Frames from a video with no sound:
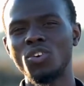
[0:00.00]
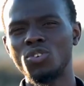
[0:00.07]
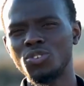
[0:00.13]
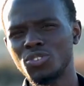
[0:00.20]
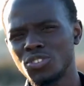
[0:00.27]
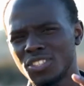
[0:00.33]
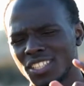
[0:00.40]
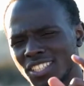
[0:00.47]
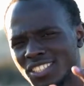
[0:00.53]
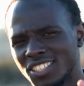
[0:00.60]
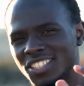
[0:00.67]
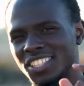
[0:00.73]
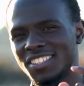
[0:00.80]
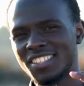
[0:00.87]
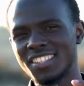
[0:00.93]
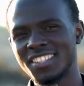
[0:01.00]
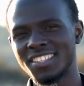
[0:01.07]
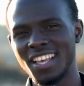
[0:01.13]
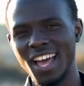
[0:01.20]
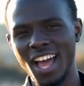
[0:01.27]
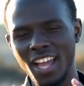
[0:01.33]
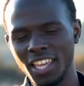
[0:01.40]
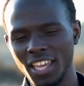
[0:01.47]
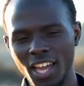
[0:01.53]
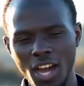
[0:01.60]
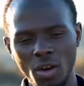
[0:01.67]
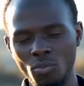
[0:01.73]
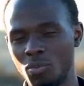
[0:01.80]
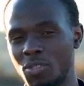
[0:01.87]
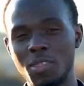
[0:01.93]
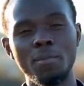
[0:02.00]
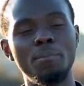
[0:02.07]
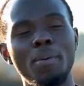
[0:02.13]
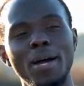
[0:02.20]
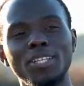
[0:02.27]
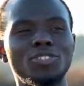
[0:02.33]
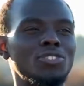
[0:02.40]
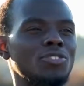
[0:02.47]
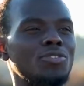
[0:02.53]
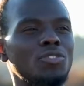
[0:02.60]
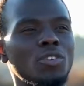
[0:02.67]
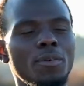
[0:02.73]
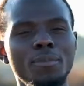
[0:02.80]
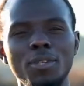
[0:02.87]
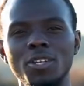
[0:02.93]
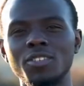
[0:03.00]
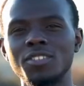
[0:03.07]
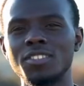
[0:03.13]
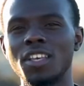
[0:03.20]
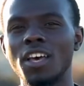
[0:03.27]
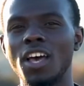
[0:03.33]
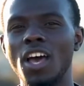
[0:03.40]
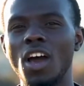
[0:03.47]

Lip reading: Could you see Jesus hanging out with a bunch of criminals